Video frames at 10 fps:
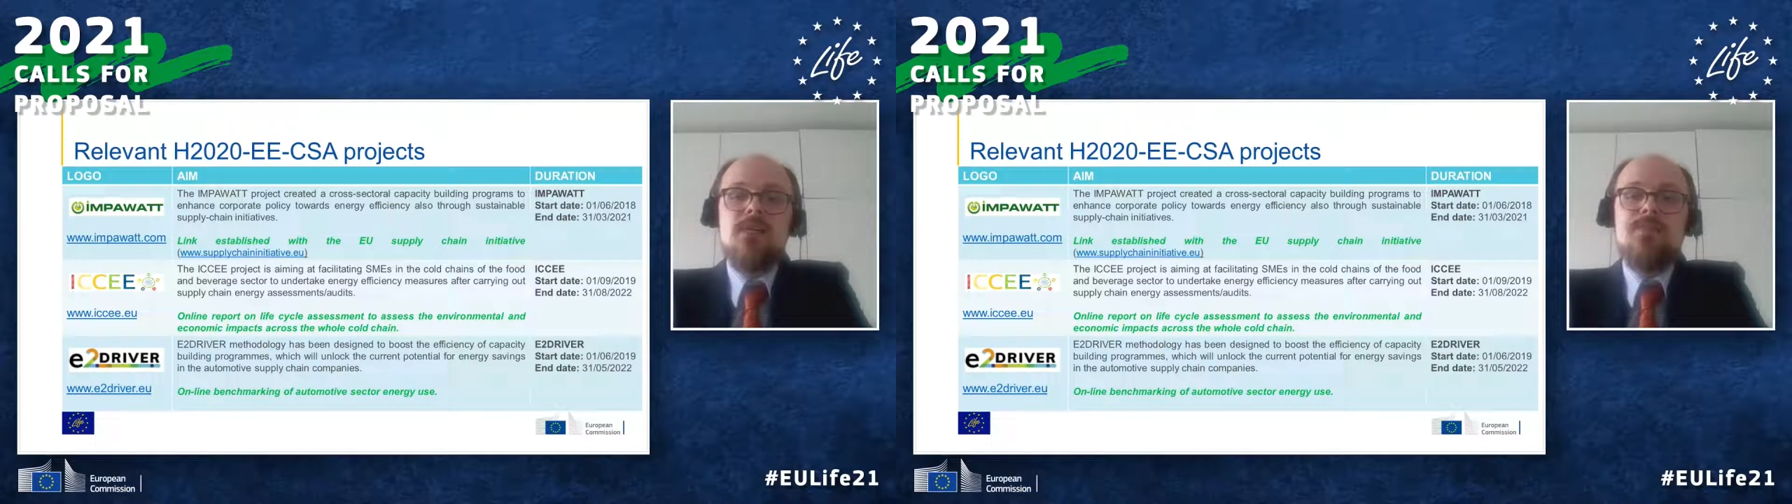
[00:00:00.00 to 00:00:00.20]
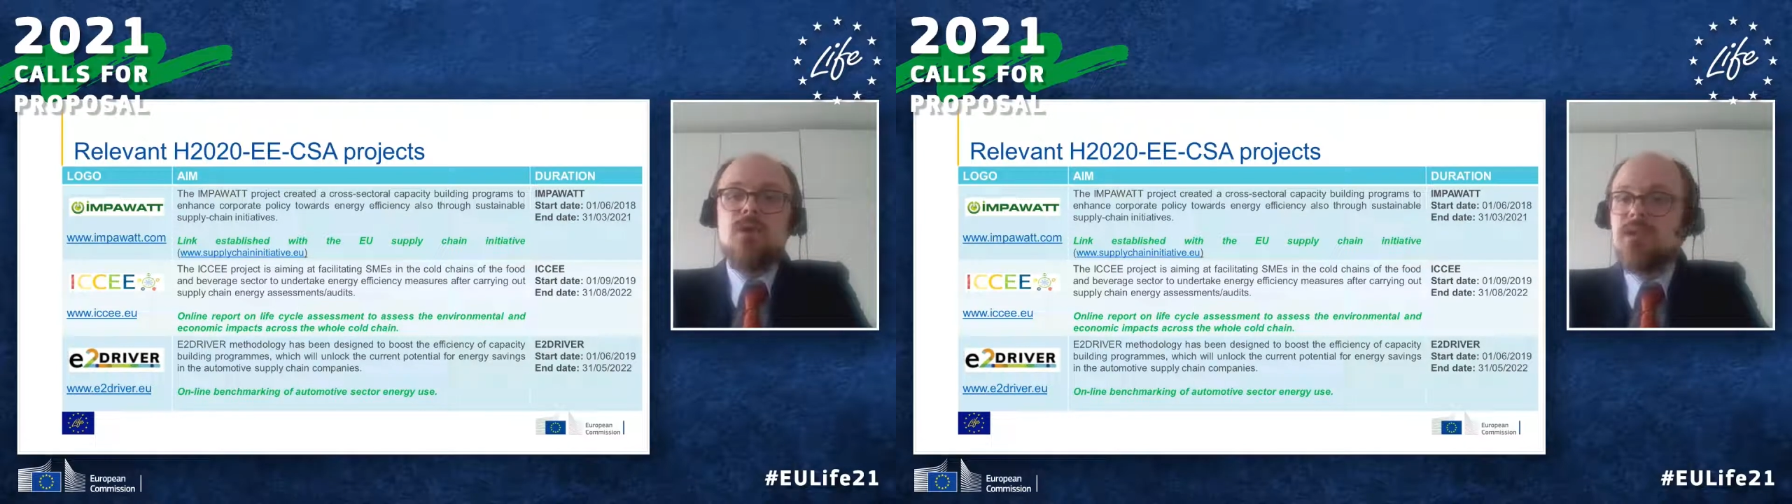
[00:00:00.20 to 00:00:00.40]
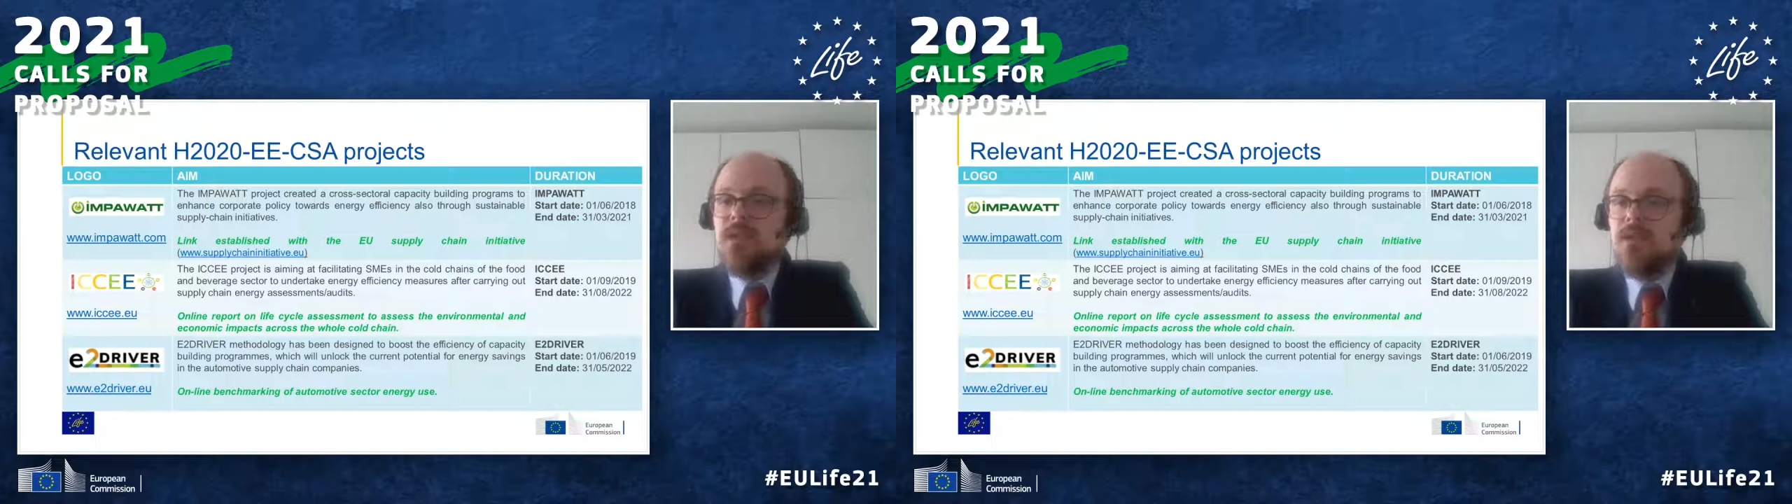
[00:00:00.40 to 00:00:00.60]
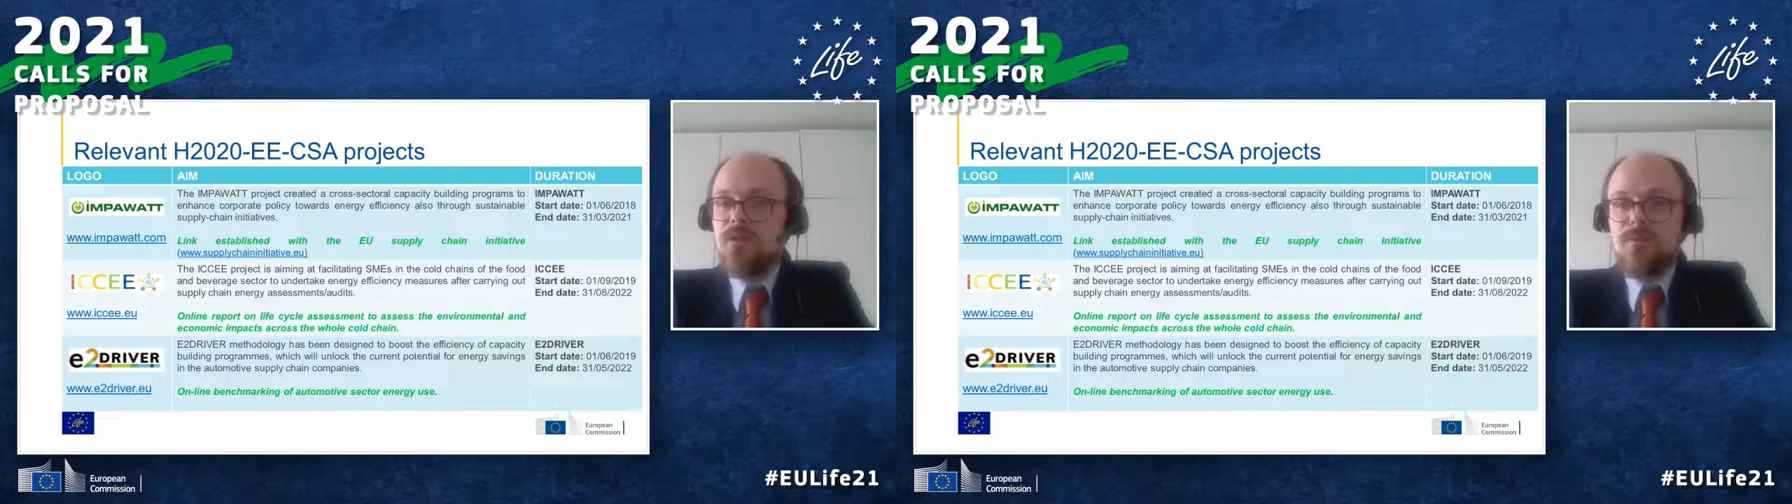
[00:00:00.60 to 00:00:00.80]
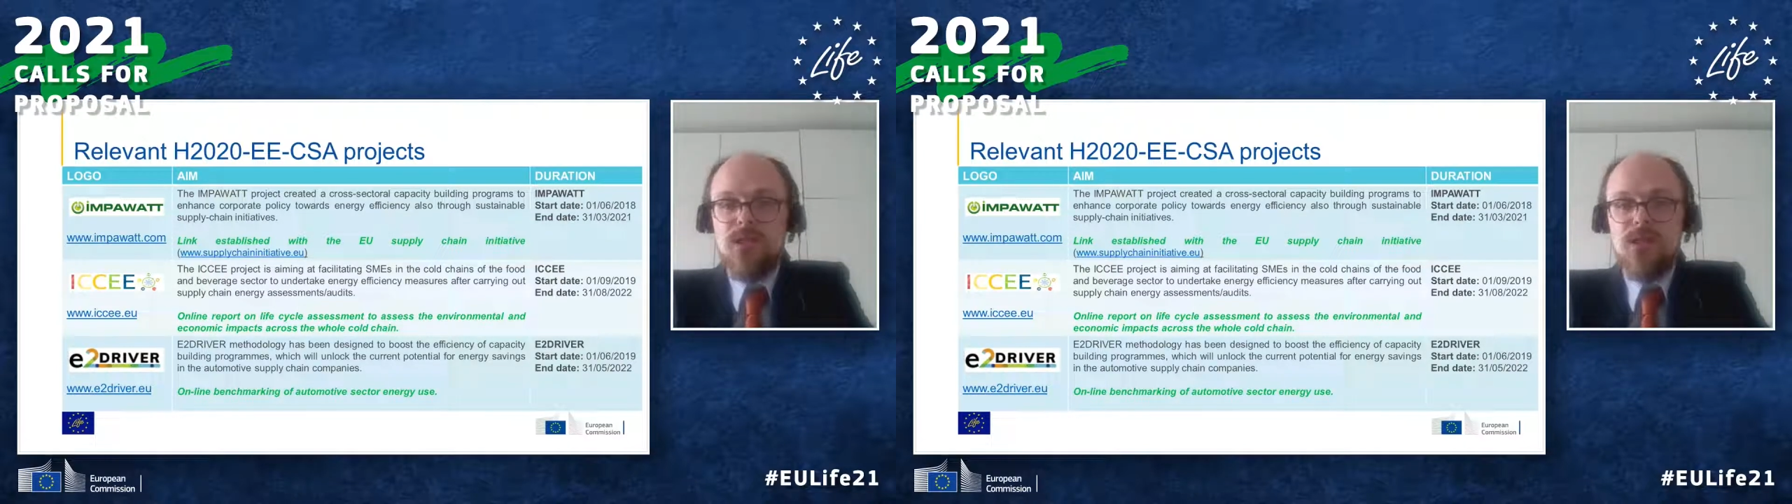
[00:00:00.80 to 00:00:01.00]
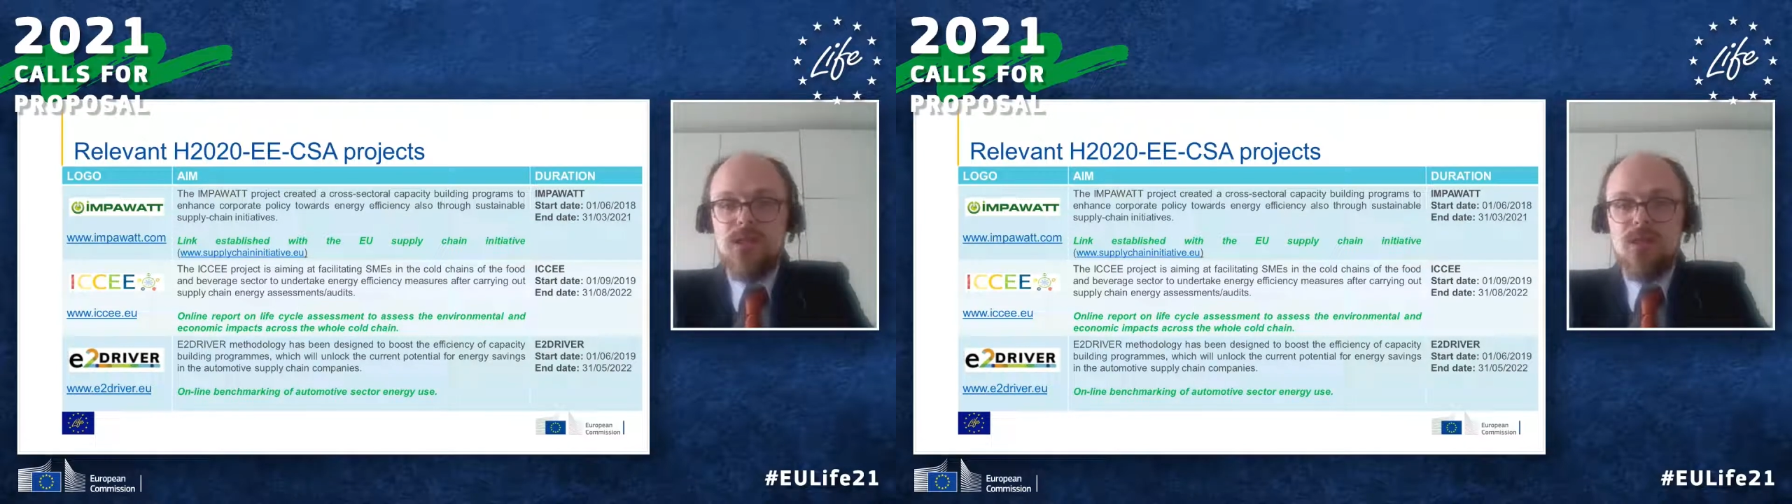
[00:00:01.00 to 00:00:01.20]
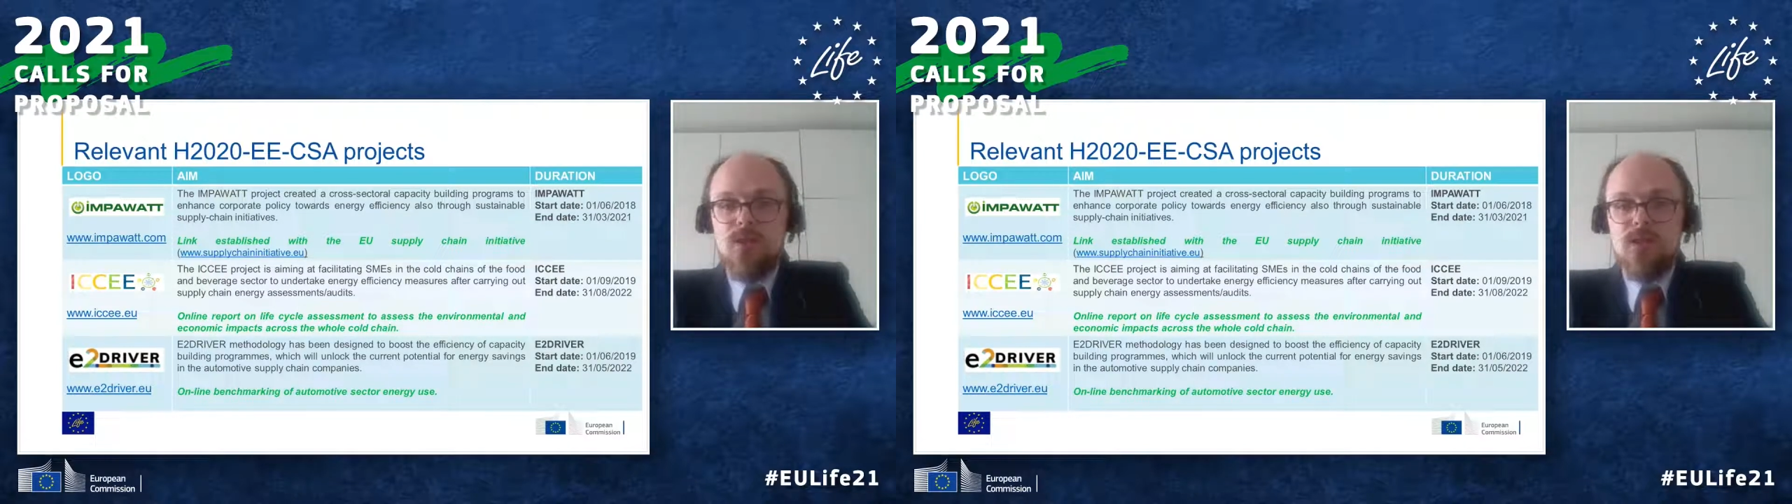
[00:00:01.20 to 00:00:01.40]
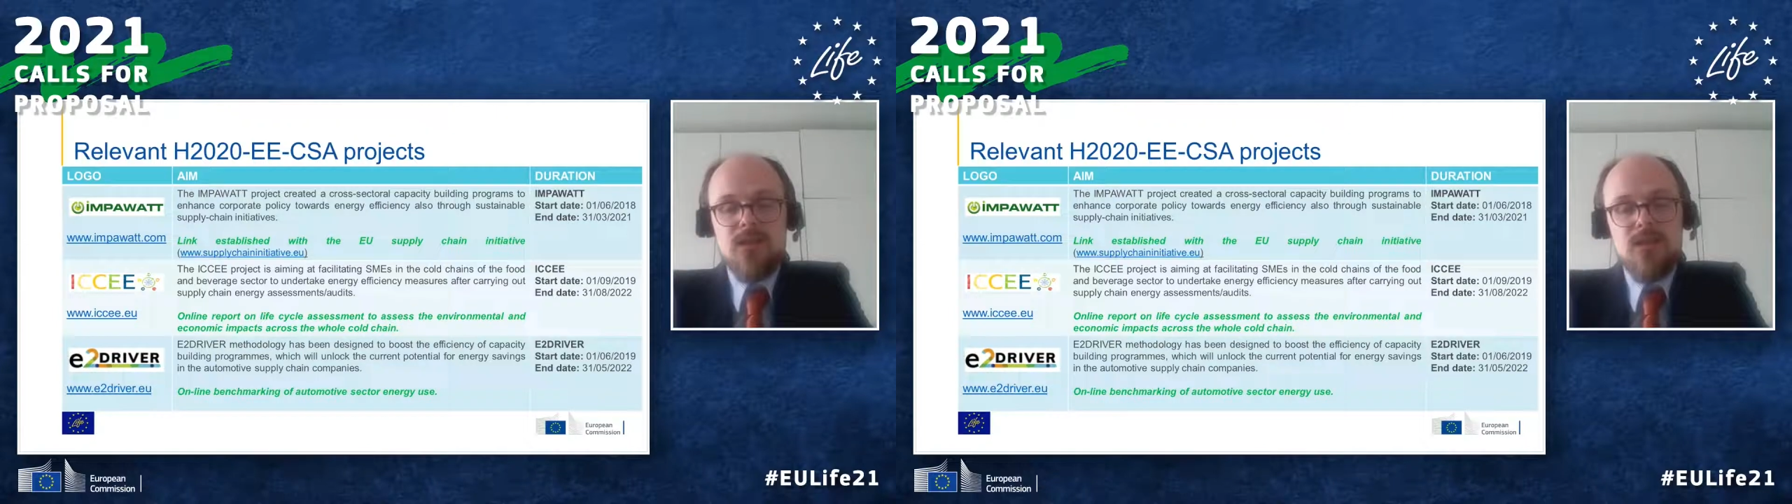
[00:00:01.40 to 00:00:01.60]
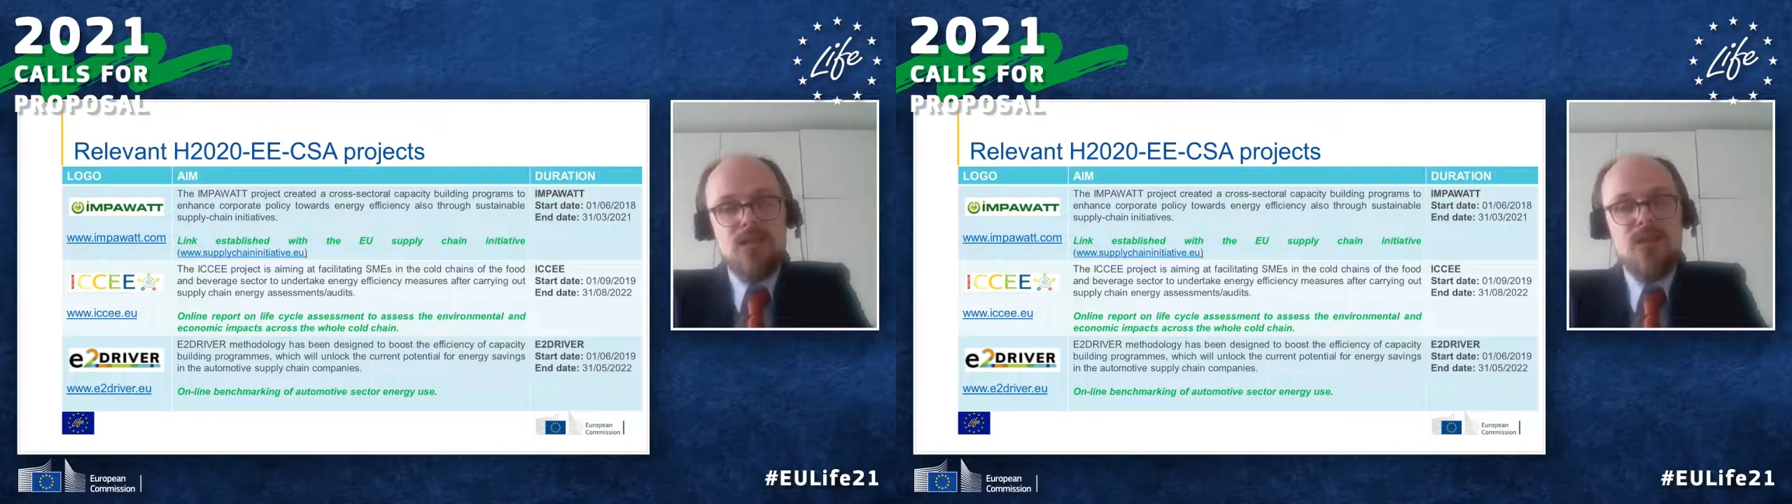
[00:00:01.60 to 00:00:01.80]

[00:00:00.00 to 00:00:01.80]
pointed out by our